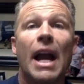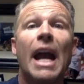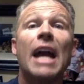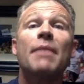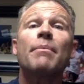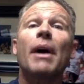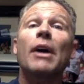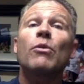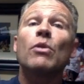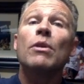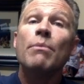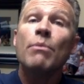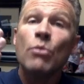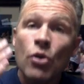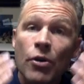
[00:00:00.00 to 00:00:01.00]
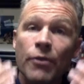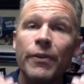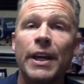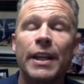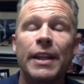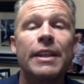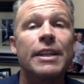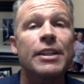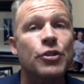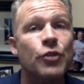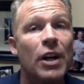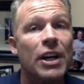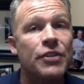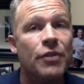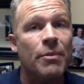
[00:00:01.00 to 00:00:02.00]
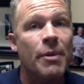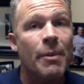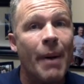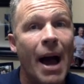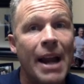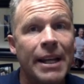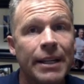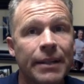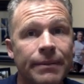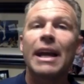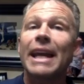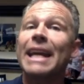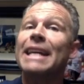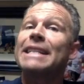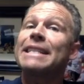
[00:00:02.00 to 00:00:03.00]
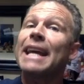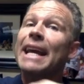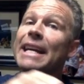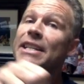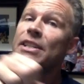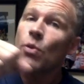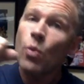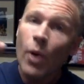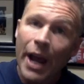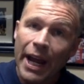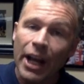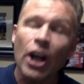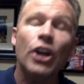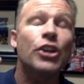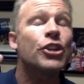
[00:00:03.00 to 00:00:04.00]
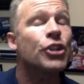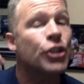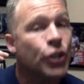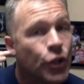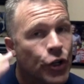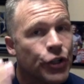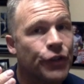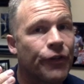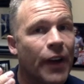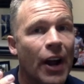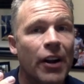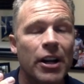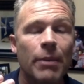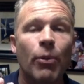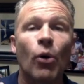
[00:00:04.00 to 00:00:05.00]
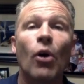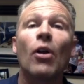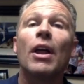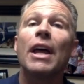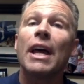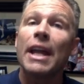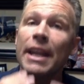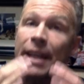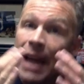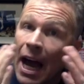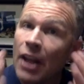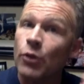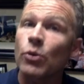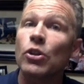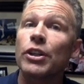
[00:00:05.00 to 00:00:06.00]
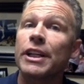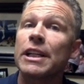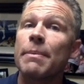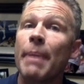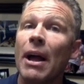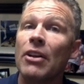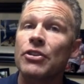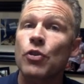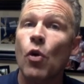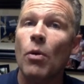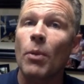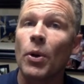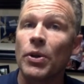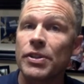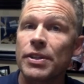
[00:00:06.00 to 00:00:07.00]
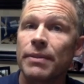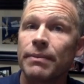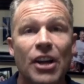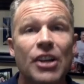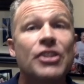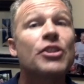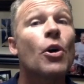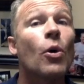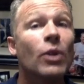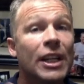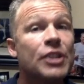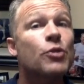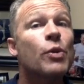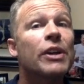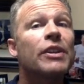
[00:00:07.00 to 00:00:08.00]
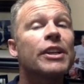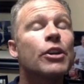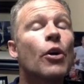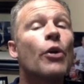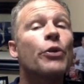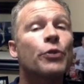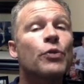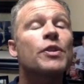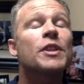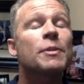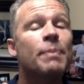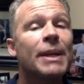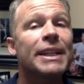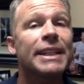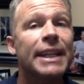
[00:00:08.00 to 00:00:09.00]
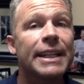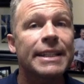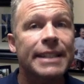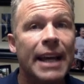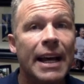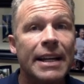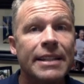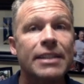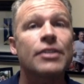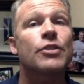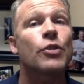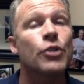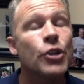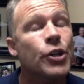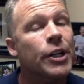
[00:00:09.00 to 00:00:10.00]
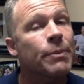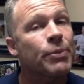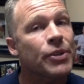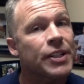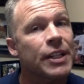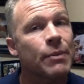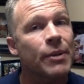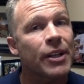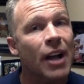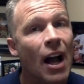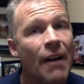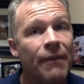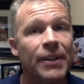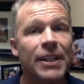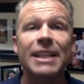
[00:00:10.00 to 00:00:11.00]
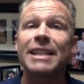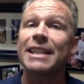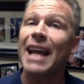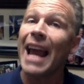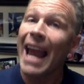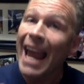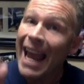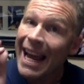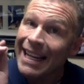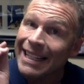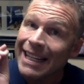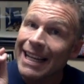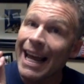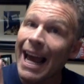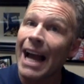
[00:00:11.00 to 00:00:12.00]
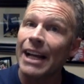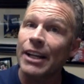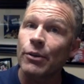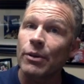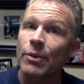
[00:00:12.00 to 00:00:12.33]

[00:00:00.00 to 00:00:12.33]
And by removing this stress from the body, it takes away a huge variable now that we're looking to balance hormones. So let's quickly go through the Spit Kit test so you can proceed with confidence and get accurate